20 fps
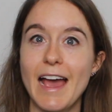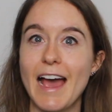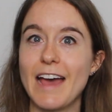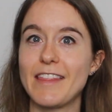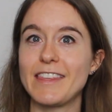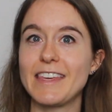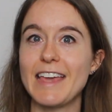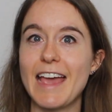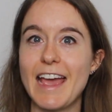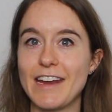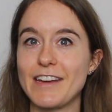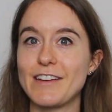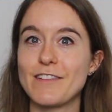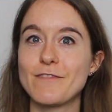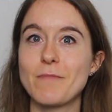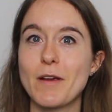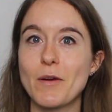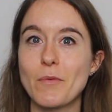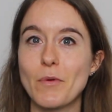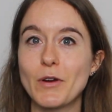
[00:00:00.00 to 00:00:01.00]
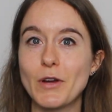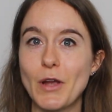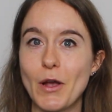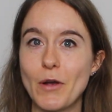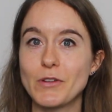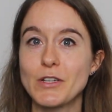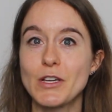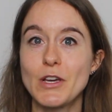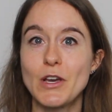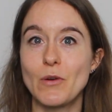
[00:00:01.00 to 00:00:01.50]
at the end of my
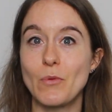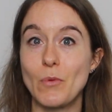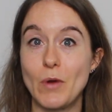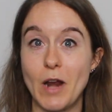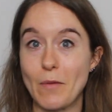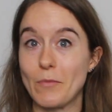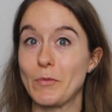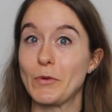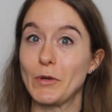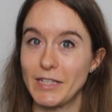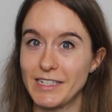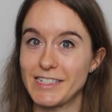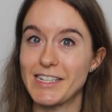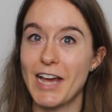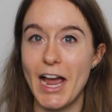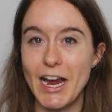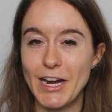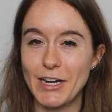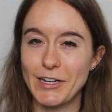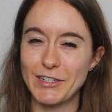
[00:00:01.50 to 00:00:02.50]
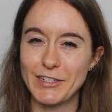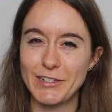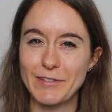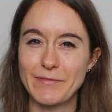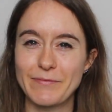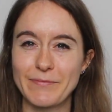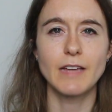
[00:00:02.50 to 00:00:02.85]
workout when I'm really tired.